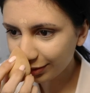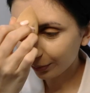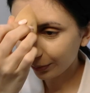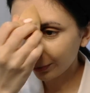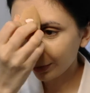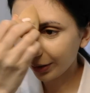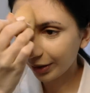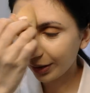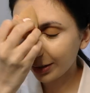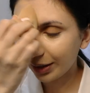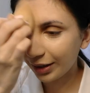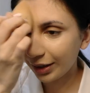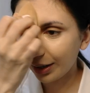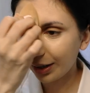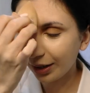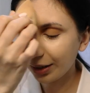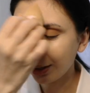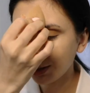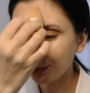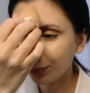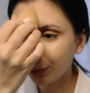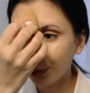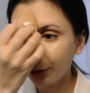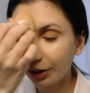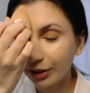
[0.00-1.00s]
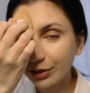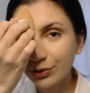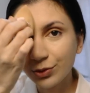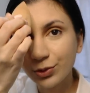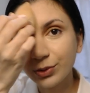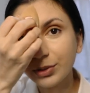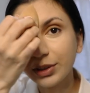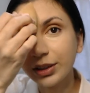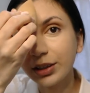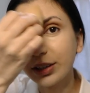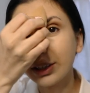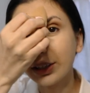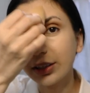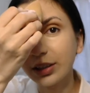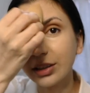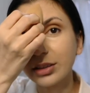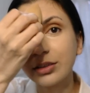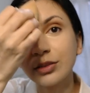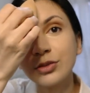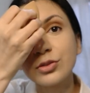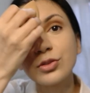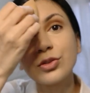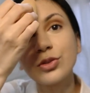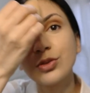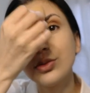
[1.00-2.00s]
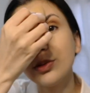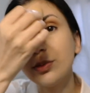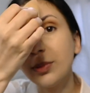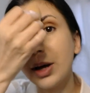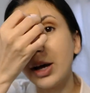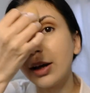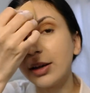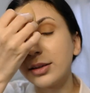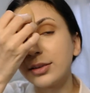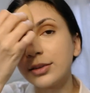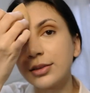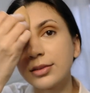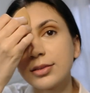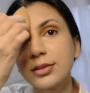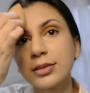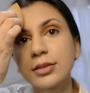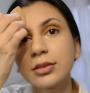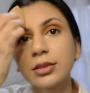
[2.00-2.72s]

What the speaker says: But I am graduating in 2 months.